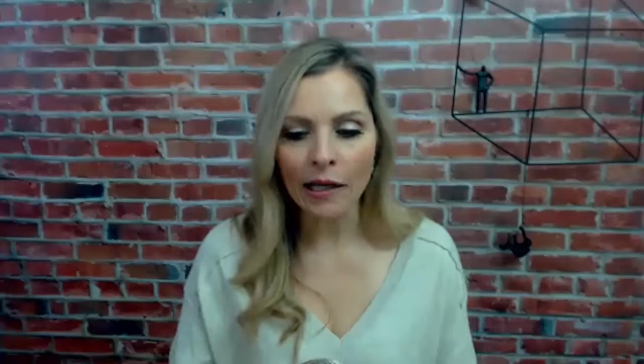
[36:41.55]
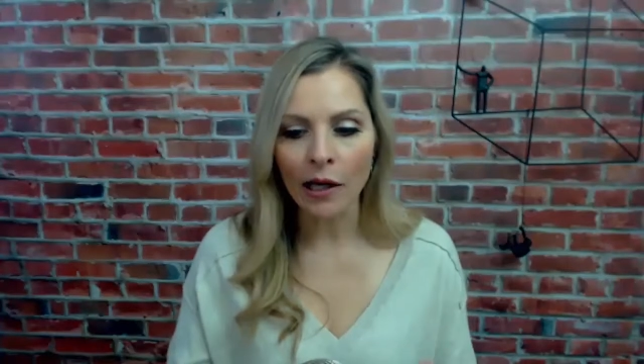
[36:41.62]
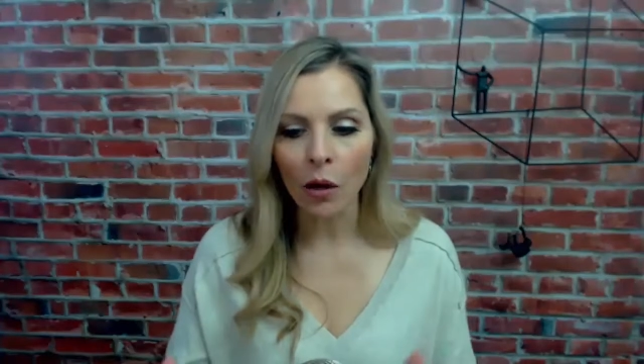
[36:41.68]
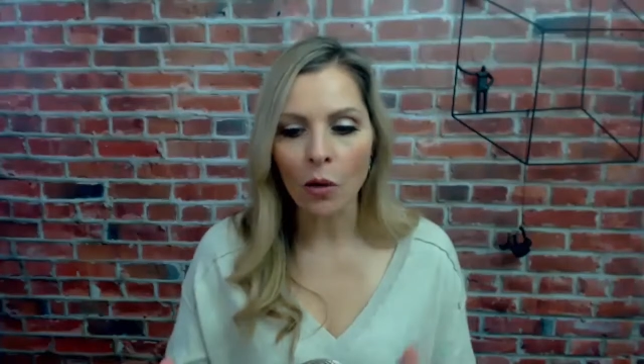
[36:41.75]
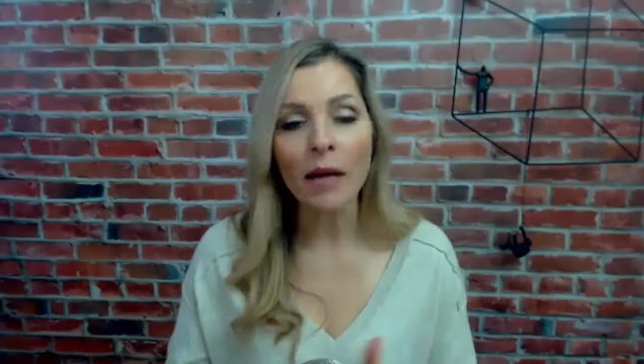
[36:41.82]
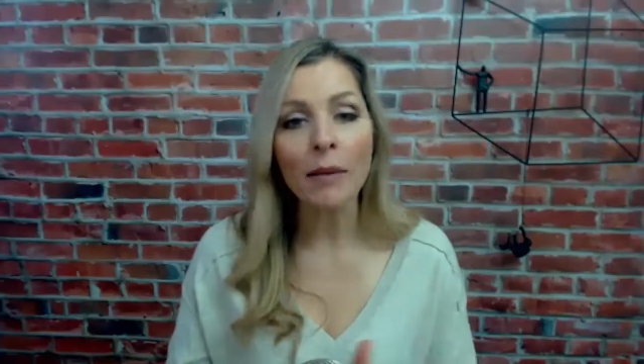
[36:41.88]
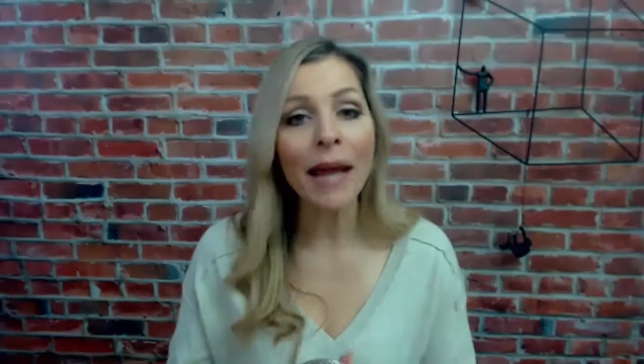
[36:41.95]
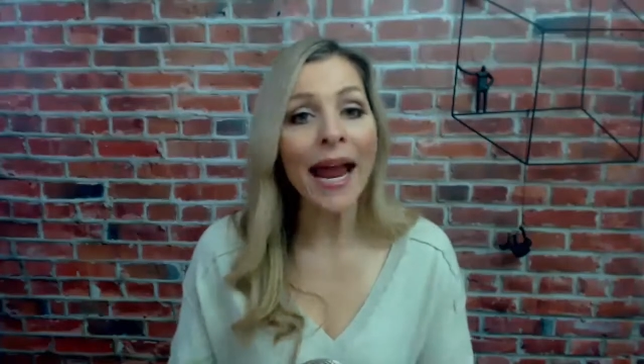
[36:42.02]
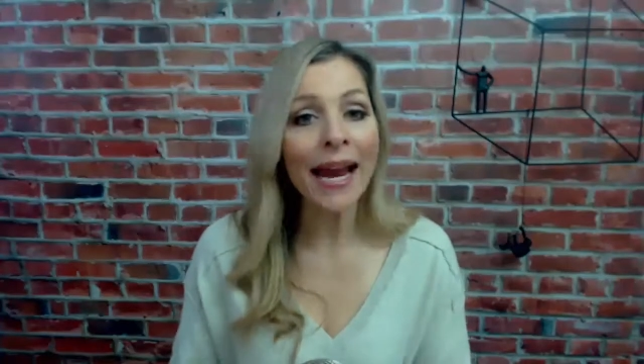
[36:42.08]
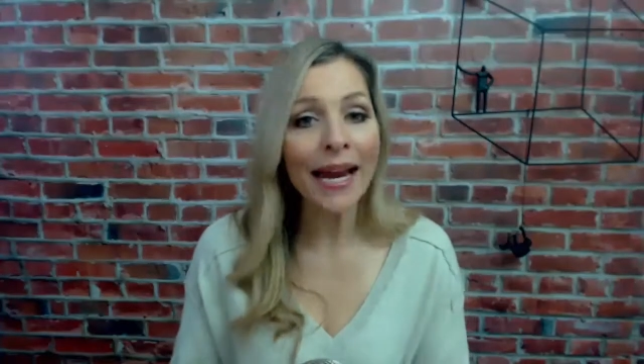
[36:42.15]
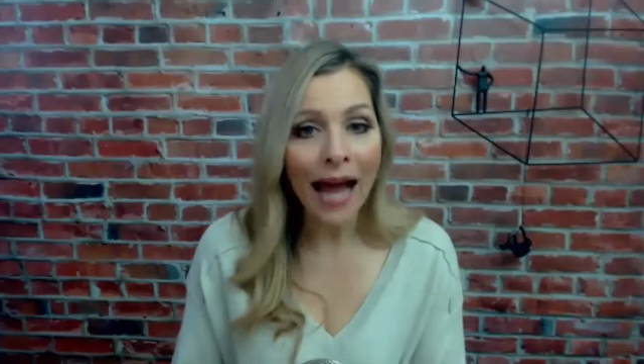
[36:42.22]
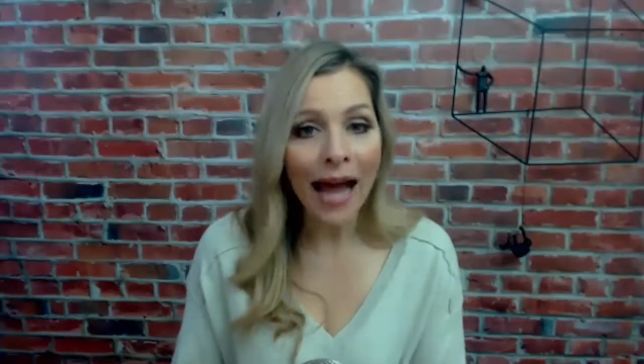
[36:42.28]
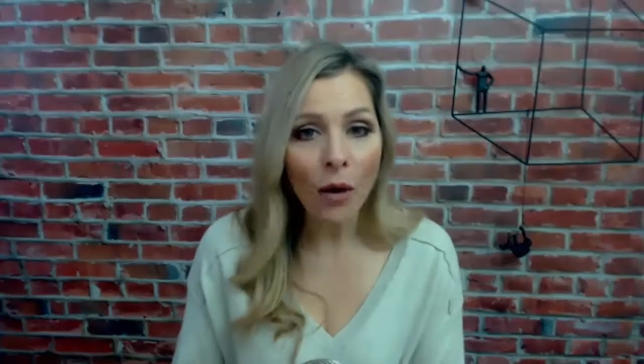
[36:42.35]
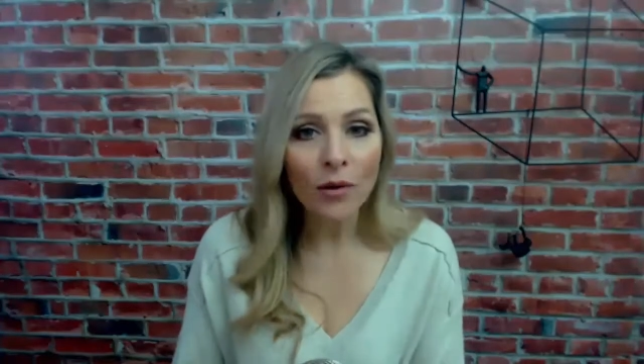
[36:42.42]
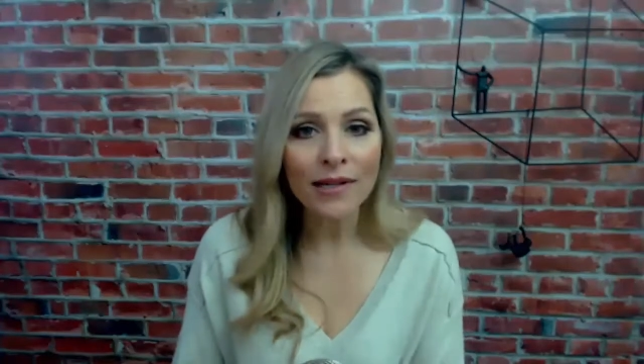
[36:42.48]

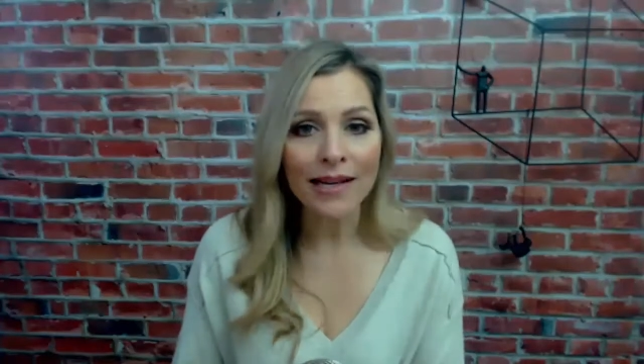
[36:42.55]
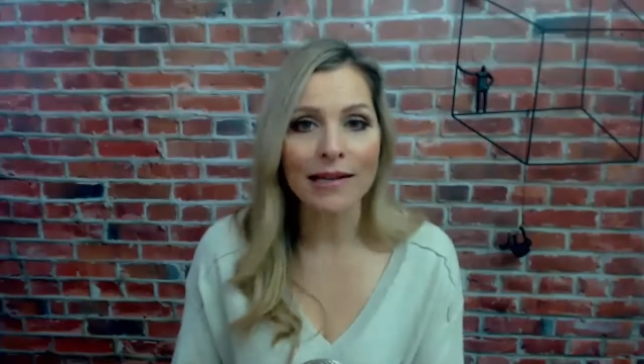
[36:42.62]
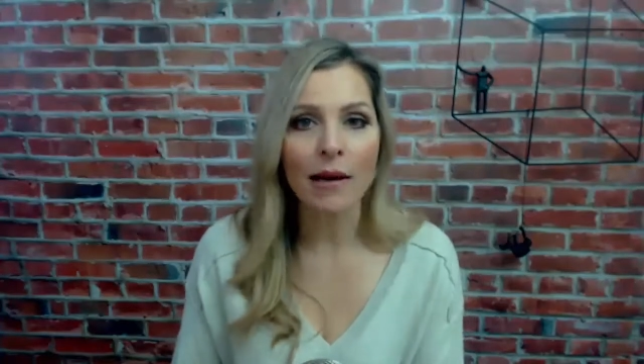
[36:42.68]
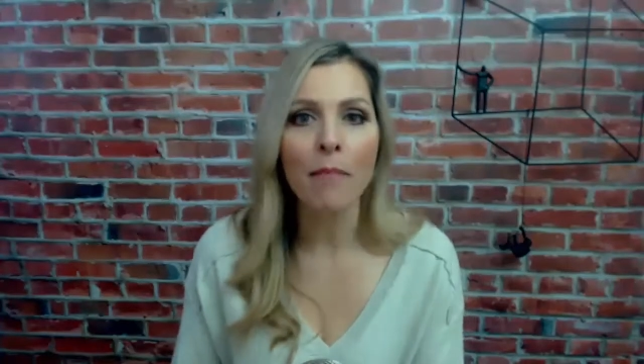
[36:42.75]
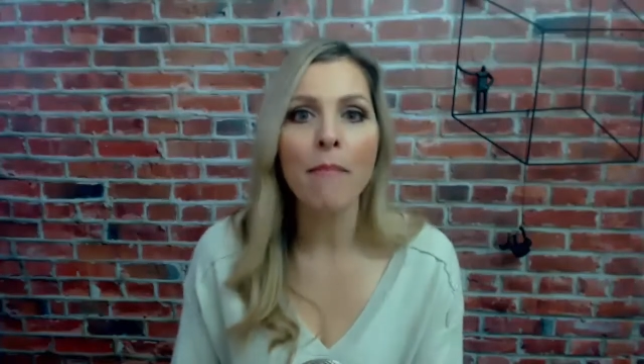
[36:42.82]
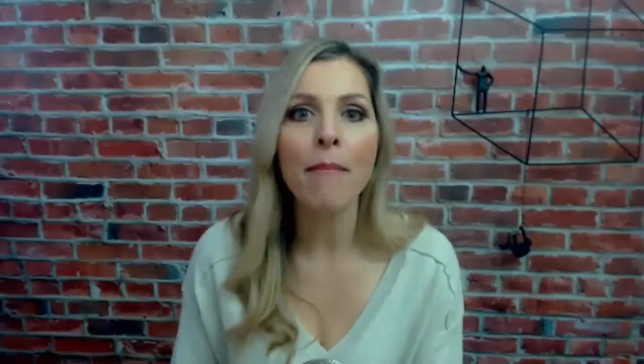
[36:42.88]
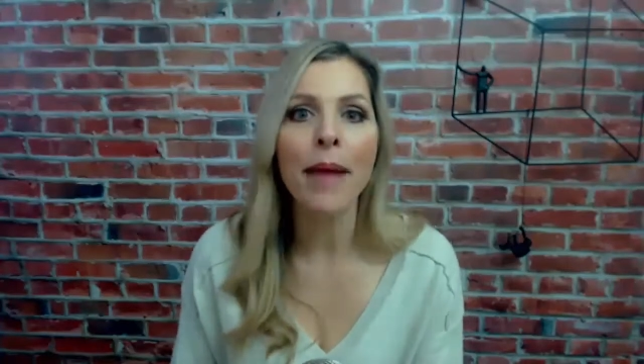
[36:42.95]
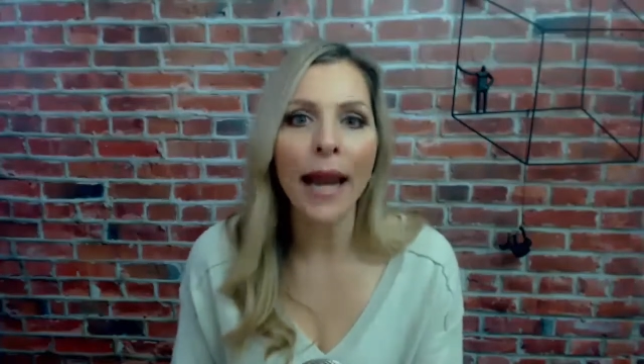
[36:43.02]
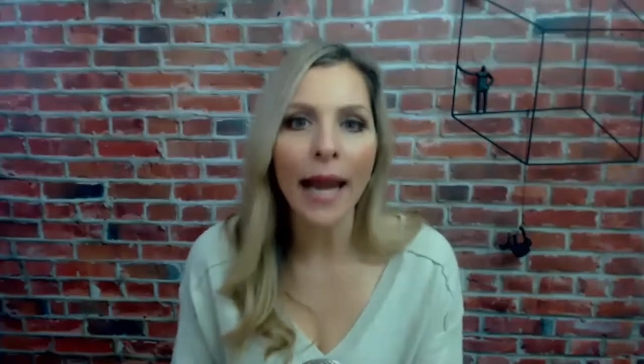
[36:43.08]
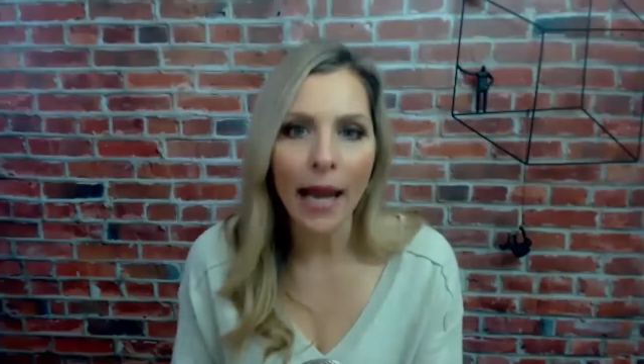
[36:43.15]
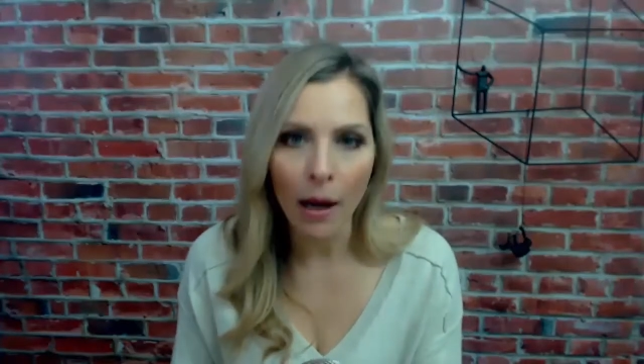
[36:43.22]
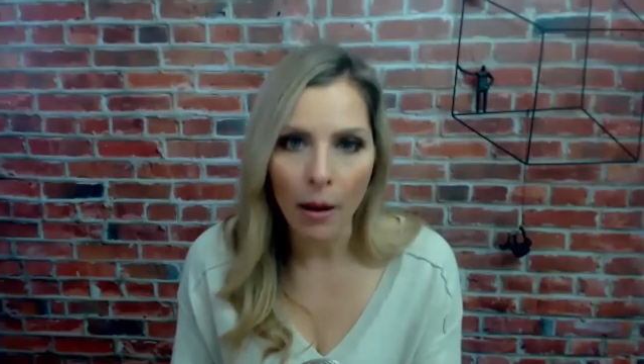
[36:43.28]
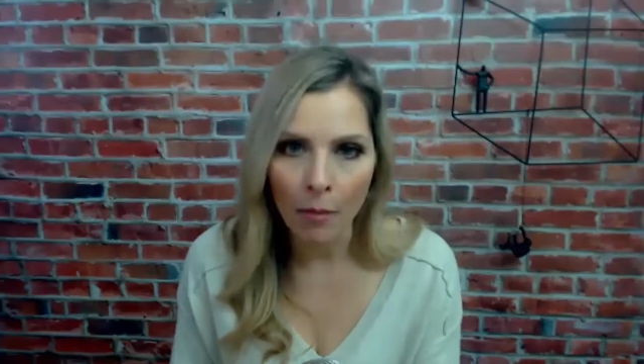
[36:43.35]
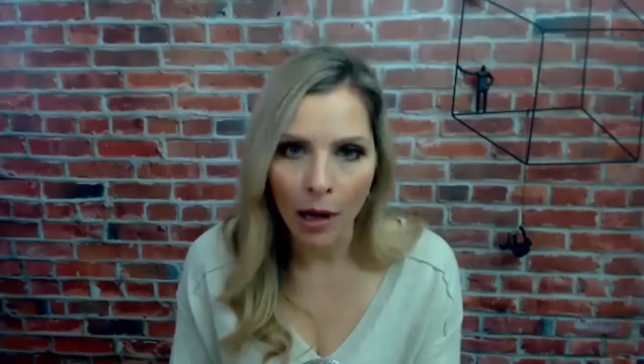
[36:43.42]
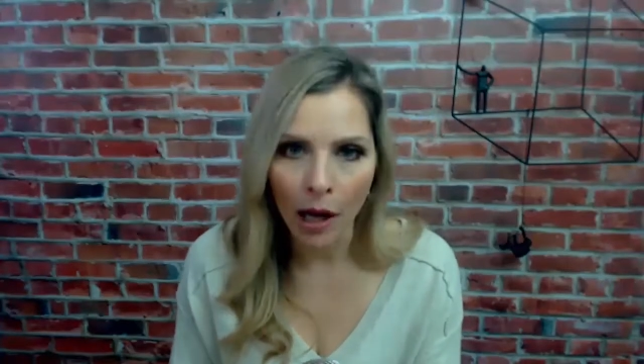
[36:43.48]
8 hours as a
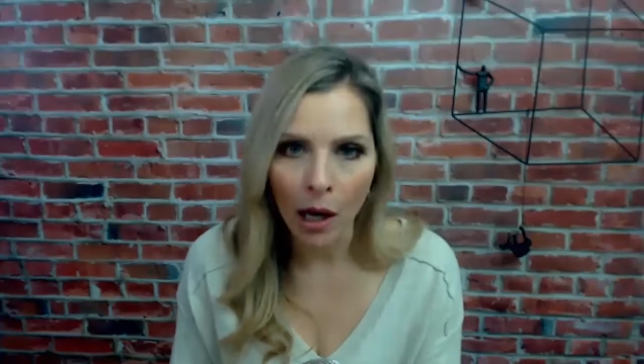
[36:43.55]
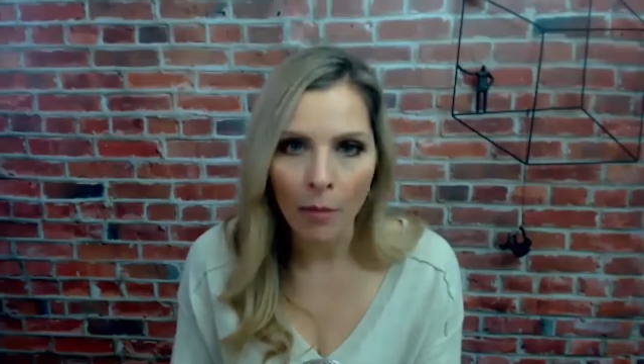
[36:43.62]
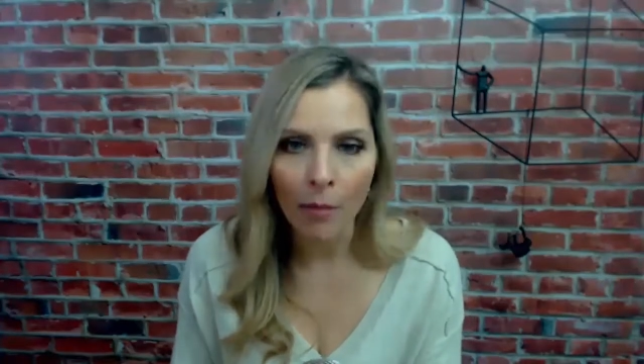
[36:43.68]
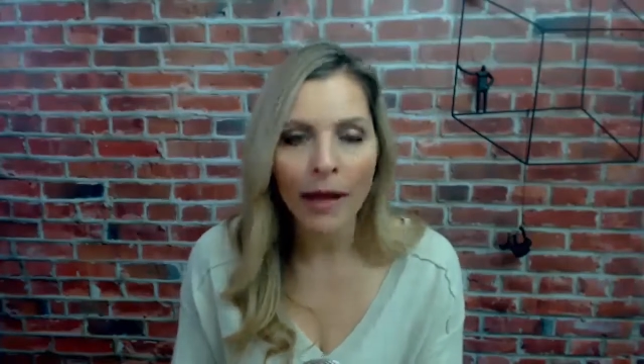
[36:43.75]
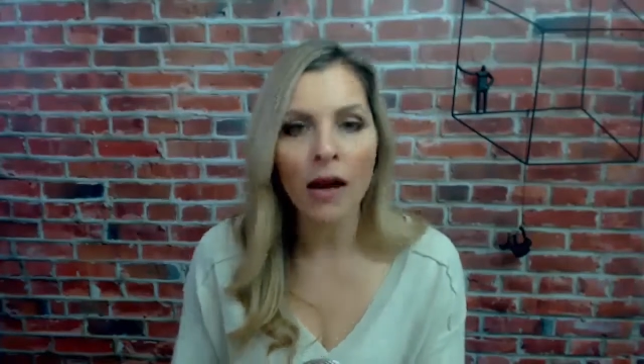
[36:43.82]
minimum.